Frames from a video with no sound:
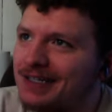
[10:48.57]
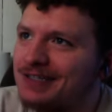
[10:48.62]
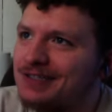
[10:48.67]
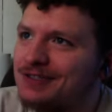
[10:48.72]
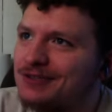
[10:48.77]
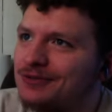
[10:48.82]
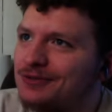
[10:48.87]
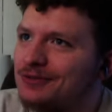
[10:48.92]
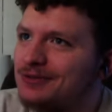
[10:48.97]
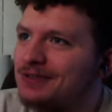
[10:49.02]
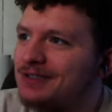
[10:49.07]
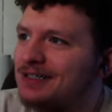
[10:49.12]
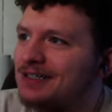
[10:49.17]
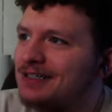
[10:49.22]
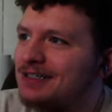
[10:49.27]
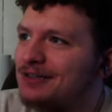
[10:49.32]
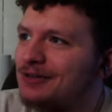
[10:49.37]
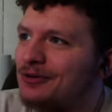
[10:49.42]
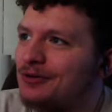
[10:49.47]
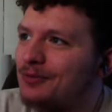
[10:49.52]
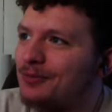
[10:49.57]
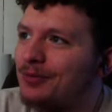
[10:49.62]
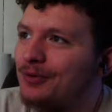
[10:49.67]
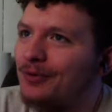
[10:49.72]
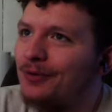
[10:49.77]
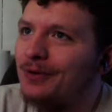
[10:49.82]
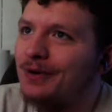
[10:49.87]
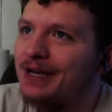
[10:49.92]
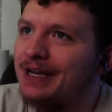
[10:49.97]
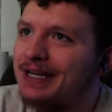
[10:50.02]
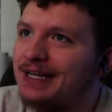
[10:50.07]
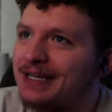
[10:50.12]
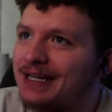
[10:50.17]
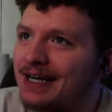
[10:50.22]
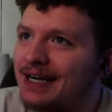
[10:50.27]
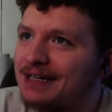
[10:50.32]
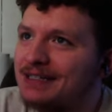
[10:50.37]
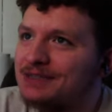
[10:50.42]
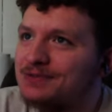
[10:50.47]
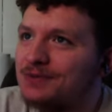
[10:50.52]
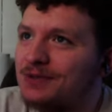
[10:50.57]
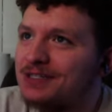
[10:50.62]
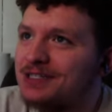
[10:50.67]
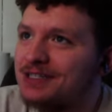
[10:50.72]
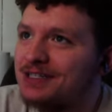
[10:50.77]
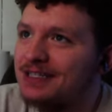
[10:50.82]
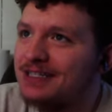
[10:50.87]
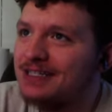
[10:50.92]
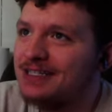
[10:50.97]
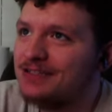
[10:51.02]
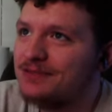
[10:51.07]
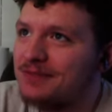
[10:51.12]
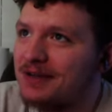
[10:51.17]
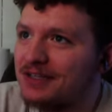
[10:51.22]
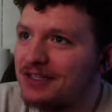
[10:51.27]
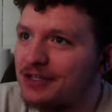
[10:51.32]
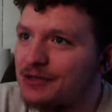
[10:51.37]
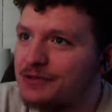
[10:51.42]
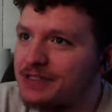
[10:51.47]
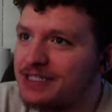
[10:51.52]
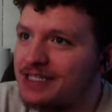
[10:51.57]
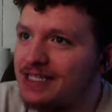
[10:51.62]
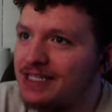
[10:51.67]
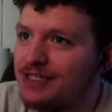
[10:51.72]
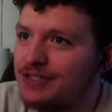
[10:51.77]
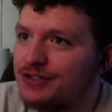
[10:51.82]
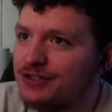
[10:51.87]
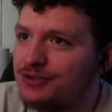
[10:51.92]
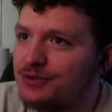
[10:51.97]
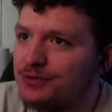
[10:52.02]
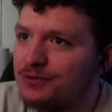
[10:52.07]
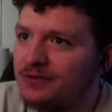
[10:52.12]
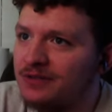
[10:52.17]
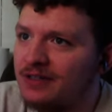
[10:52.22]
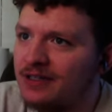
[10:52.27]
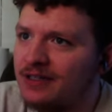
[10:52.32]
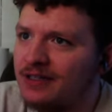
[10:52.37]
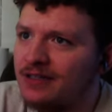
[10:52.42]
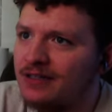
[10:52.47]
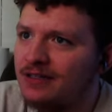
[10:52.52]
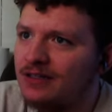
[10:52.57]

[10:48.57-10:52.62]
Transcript: at Azula. Oh boy, guys, watch this. About to go skeet shooting.